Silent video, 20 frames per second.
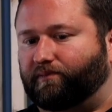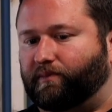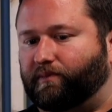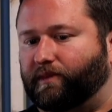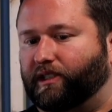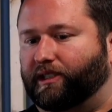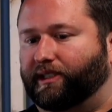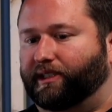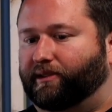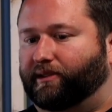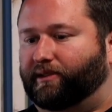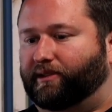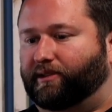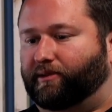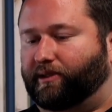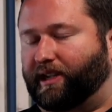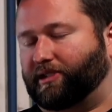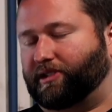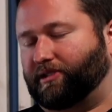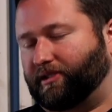And
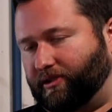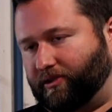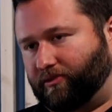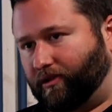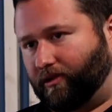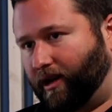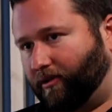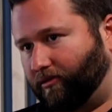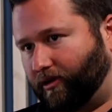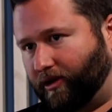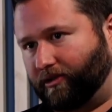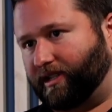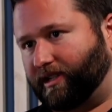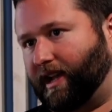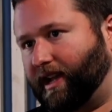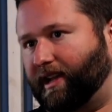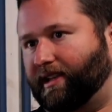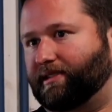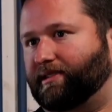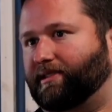we actually used railroad
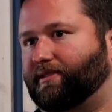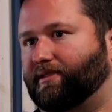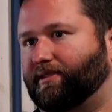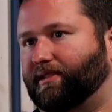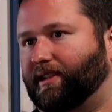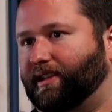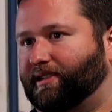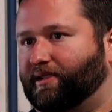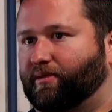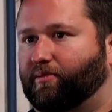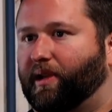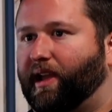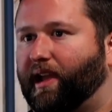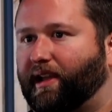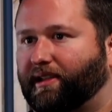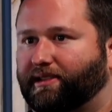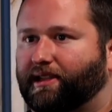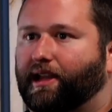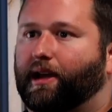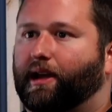ties as a
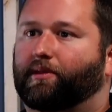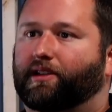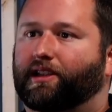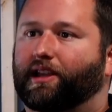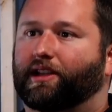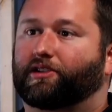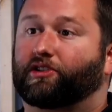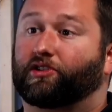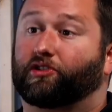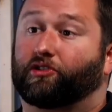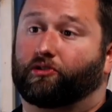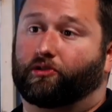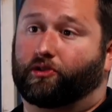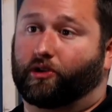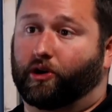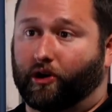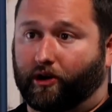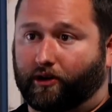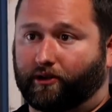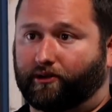backstop to catch the
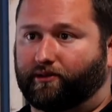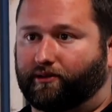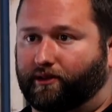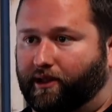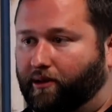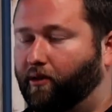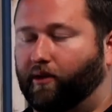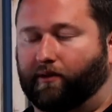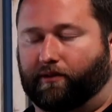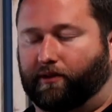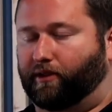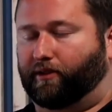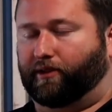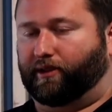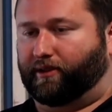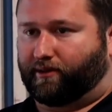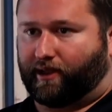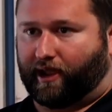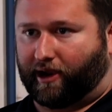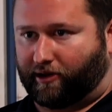dirt. They weren't for
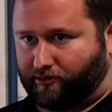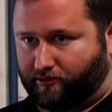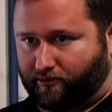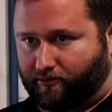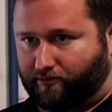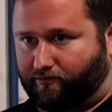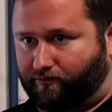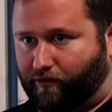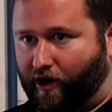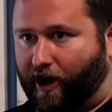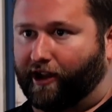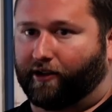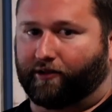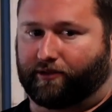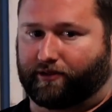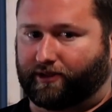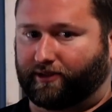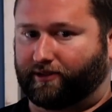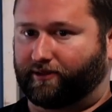the actual rounds.